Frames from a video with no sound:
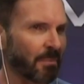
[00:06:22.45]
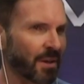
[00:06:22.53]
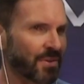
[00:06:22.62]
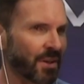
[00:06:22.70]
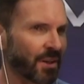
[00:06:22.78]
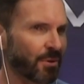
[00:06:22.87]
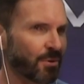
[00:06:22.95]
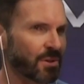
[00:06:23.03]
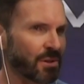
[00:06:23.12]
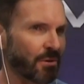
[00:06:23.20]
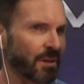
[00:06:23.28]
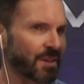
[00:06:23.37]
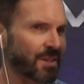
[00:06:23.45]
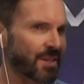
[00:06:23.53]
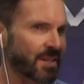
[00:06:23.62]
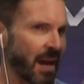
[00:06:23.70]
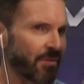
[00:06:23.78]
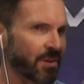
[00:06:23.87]
My son, who is turning
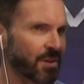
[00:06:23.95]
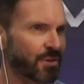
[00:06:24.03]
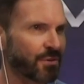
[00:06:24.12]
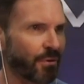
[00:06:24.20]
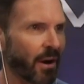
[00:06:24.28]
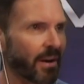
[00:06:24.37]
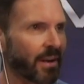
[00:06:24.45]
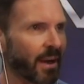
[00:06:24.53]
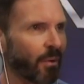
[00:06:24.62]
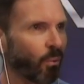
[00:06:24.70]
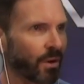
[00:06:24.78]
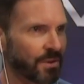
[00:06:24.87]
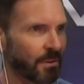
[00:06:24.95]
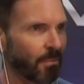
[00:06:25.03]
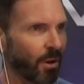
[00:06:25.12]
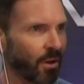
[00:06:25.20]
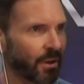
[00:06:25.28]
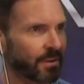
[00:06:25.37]
7 this Friday, wants a
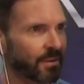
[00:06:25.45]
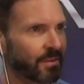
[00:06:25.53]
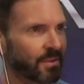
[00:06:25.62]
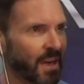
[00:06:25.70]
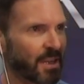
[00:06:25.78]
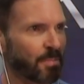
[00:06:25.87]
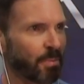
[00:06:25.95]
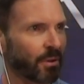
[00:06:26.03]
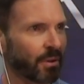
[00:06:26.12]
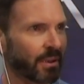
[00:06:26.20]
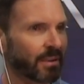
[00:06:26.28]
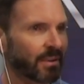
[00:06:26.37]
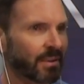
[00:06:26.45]
mullet desperately.